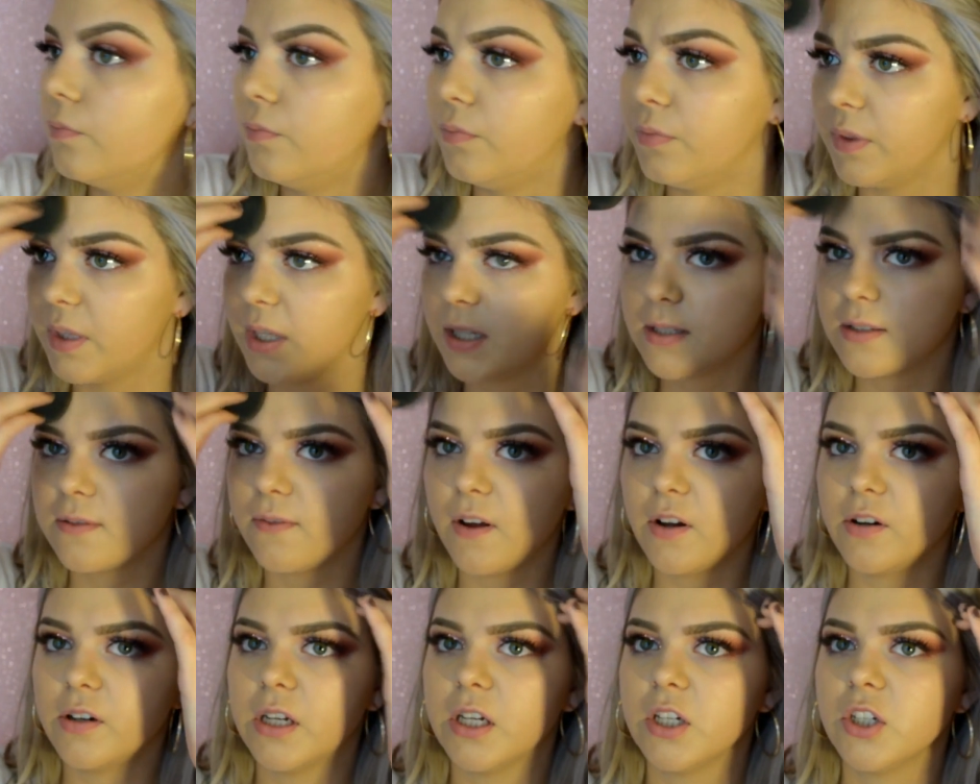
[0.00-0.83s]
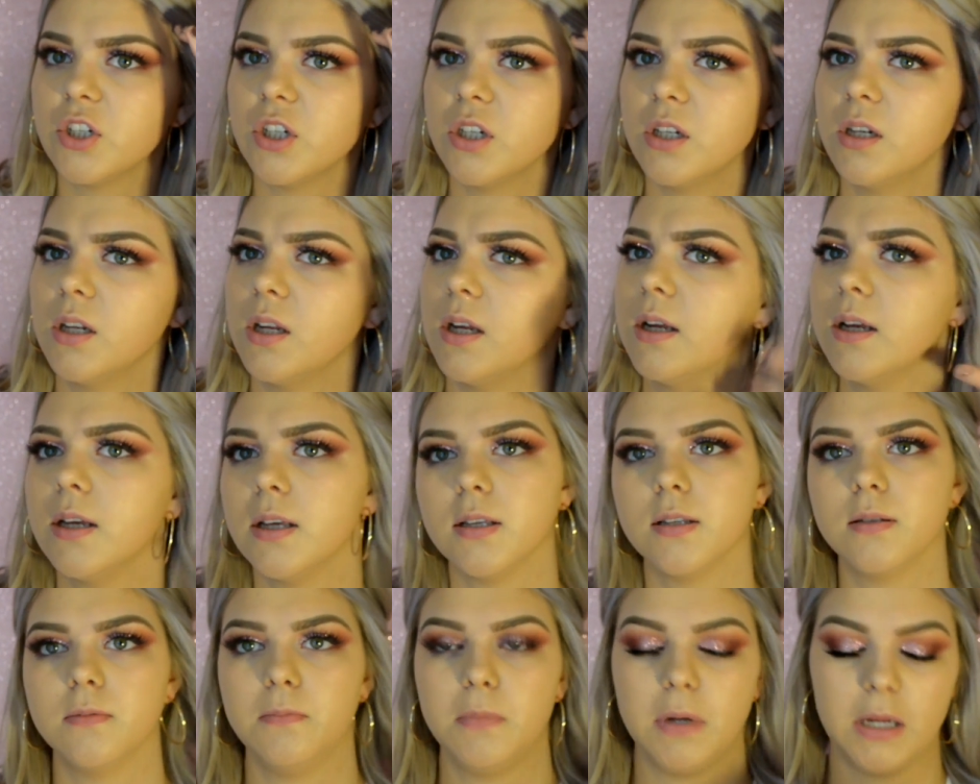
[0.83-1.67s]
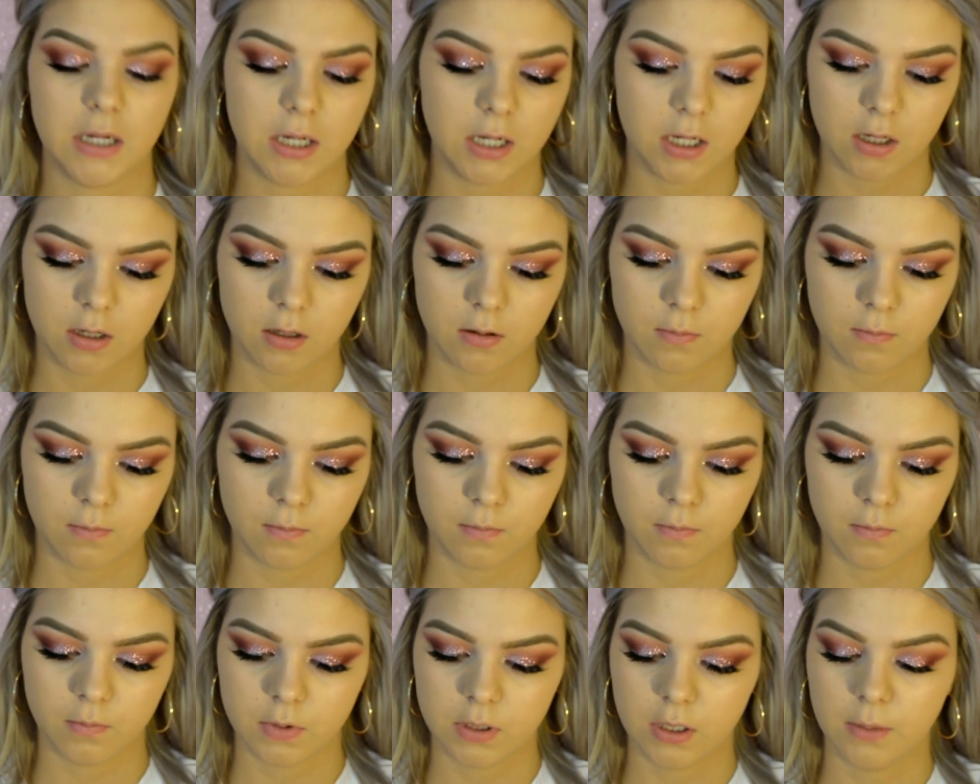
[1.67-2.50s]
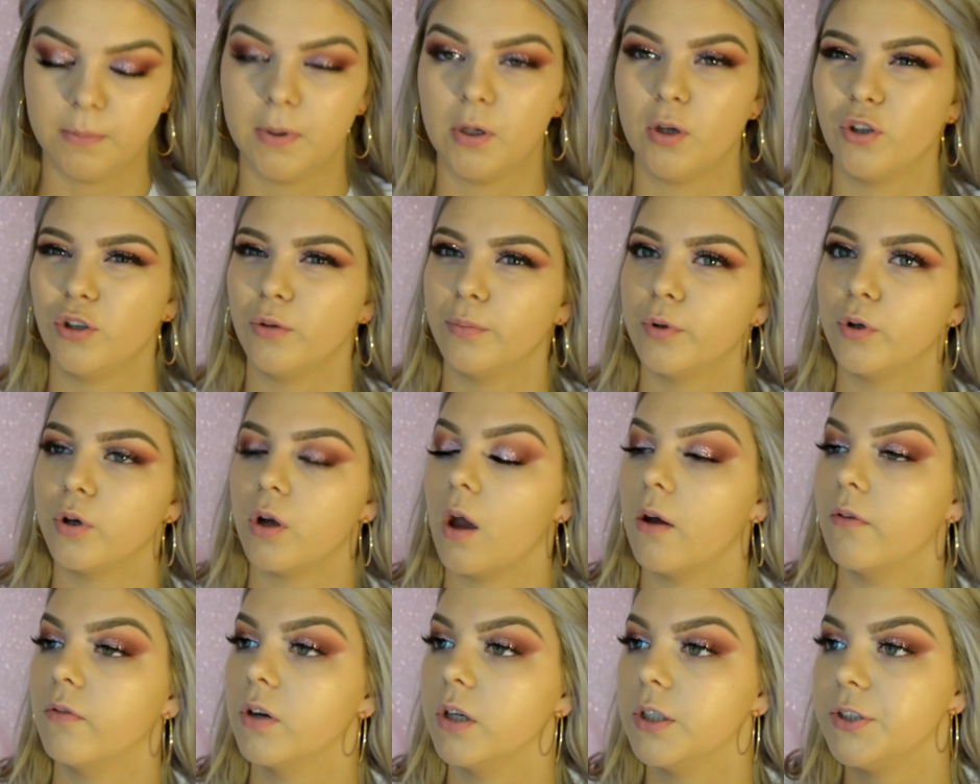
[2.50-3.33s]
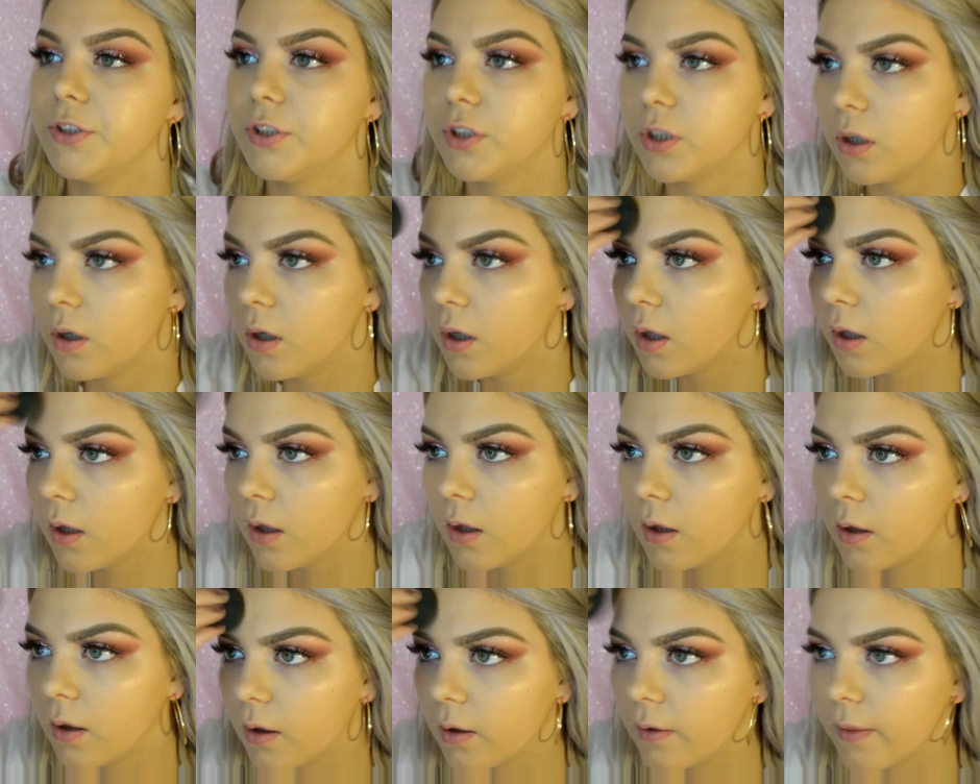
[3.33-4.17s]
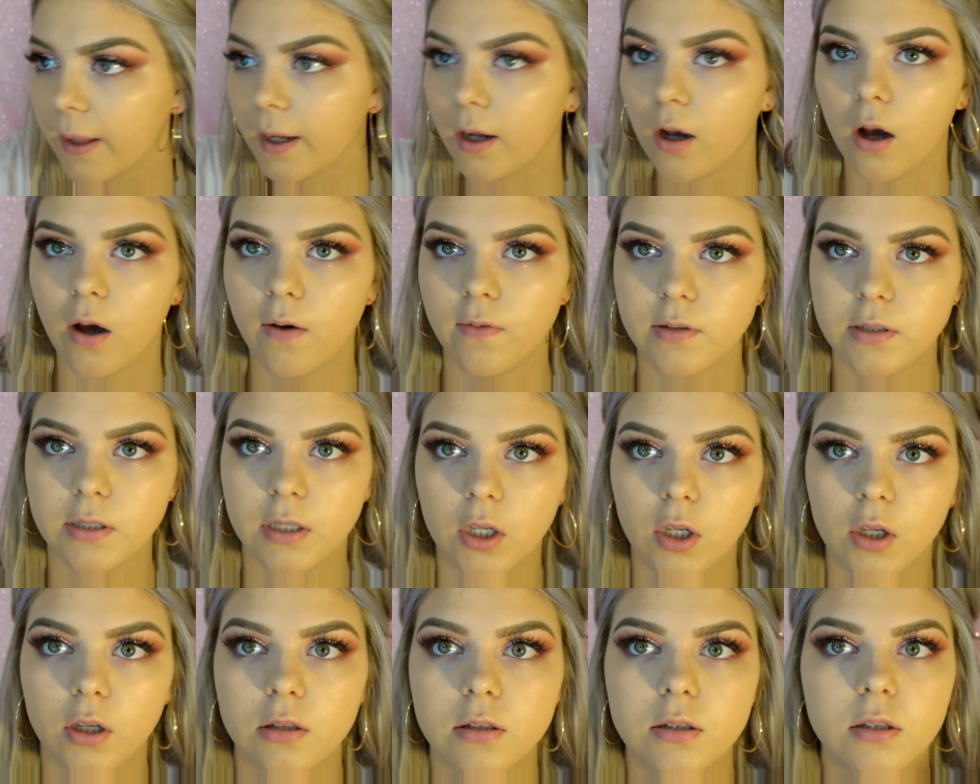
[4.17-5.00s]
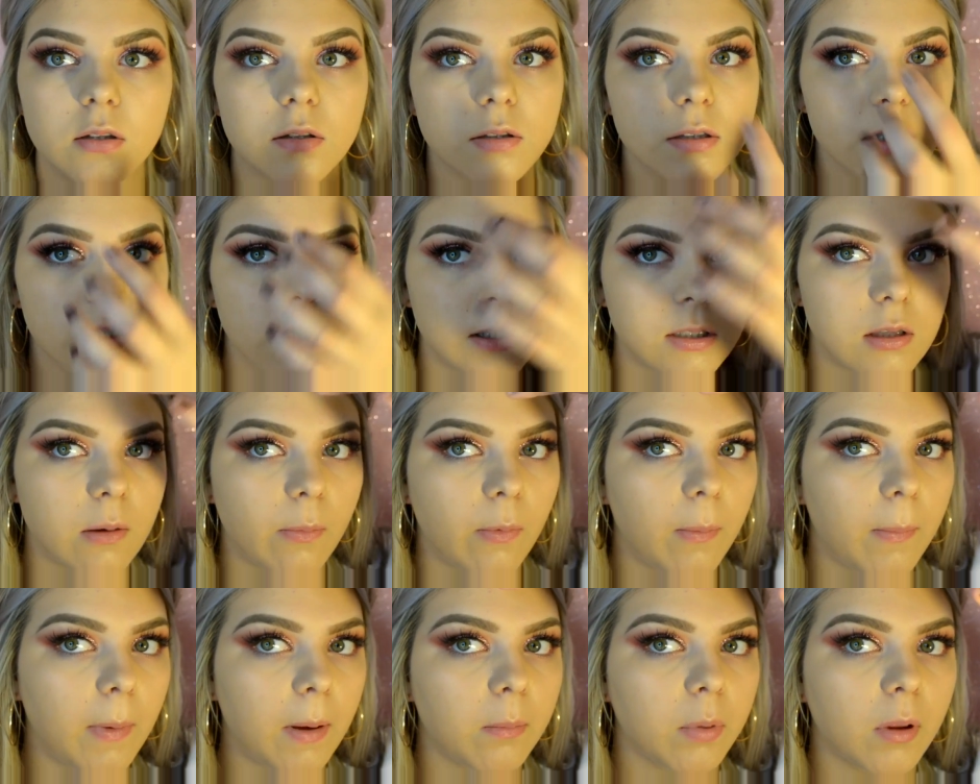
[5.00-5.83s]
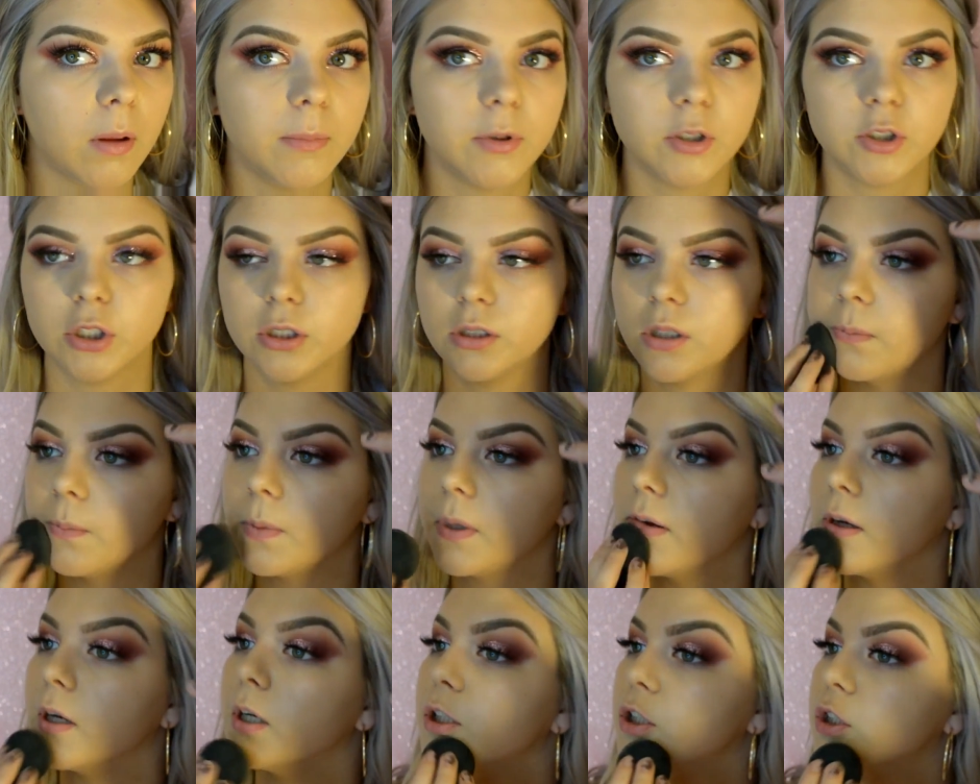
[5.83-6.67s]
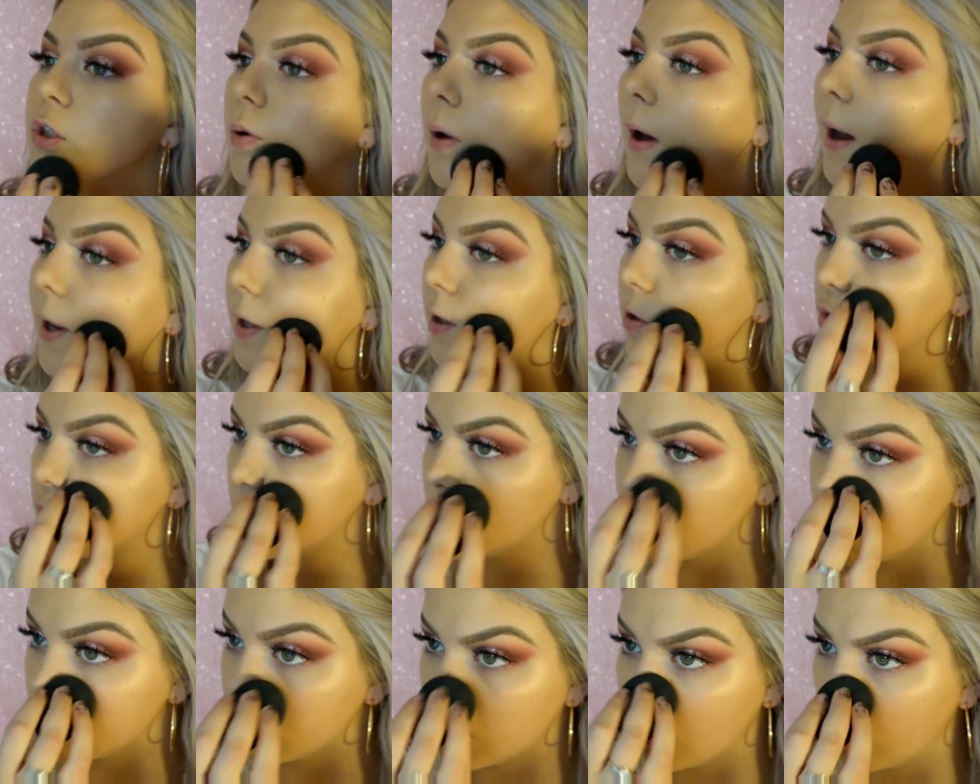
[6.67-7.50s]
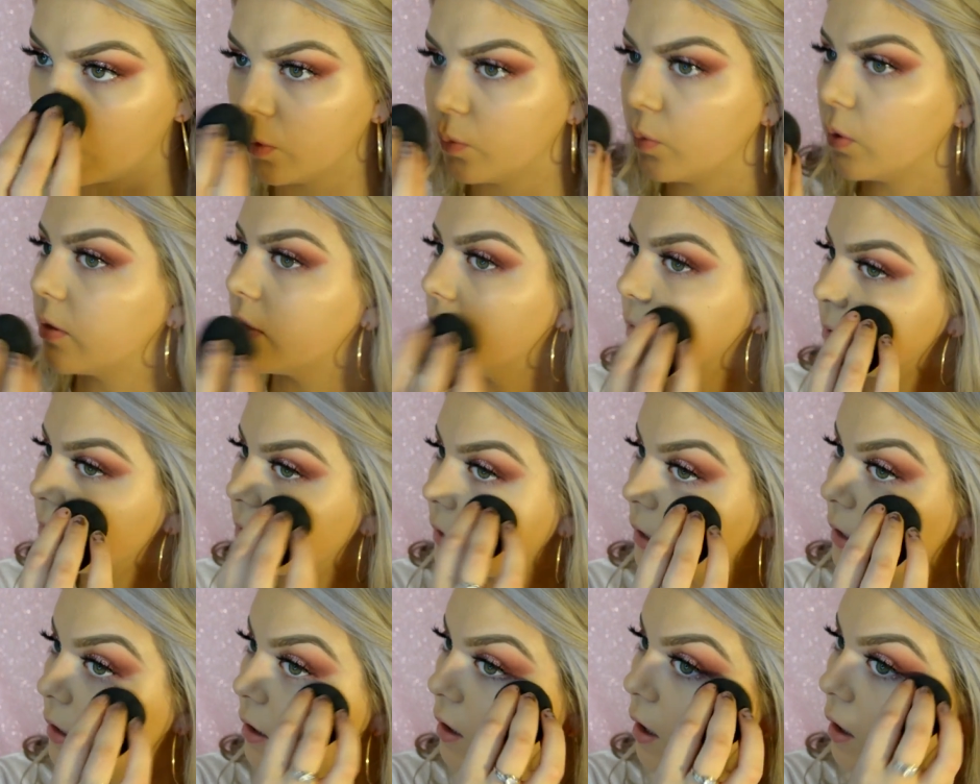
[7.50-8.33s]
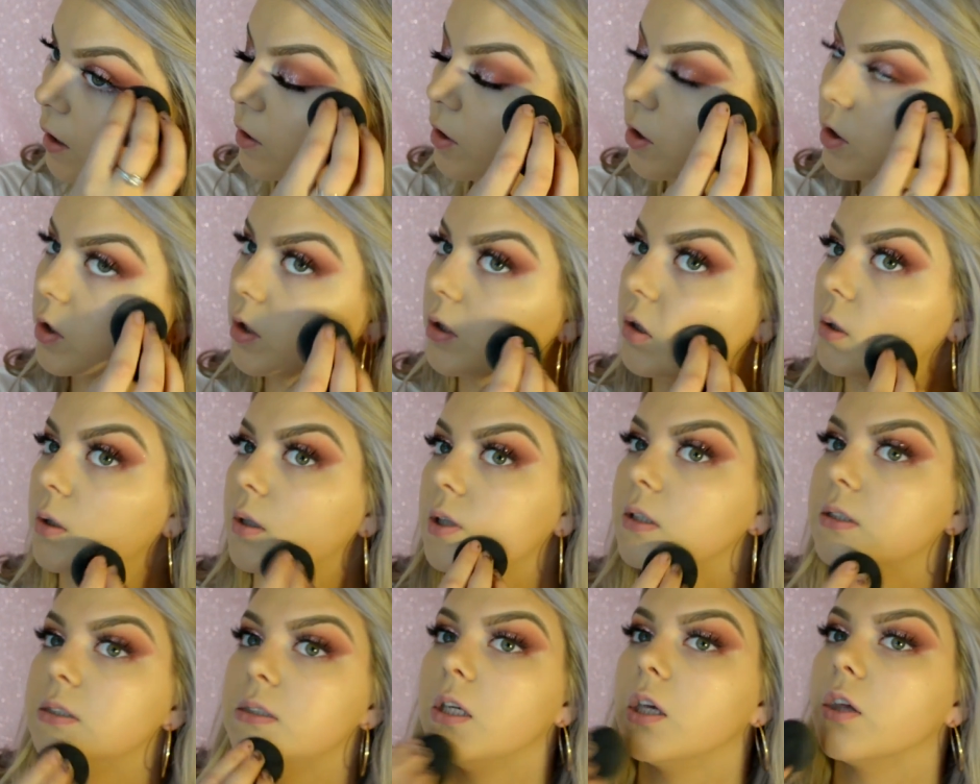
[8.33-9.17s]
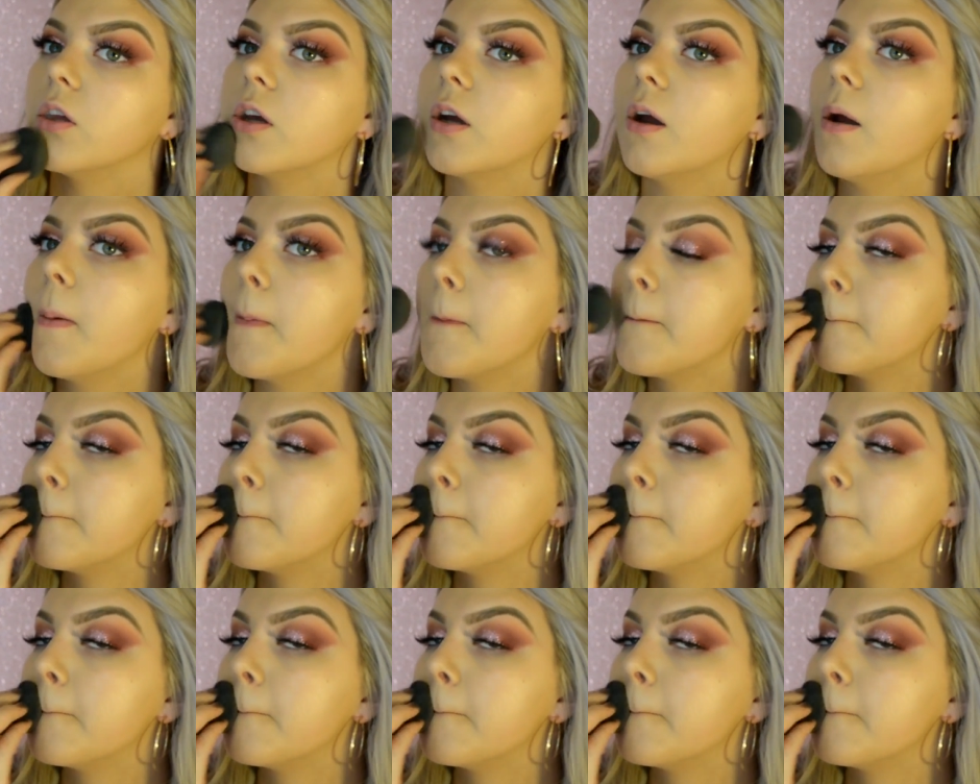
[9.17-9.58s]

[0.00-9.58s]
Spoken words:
This foundation is medium to buildable coverage. Like obviously you can still see some of my blemishes up here, so I usually just go in with a skin colored concealer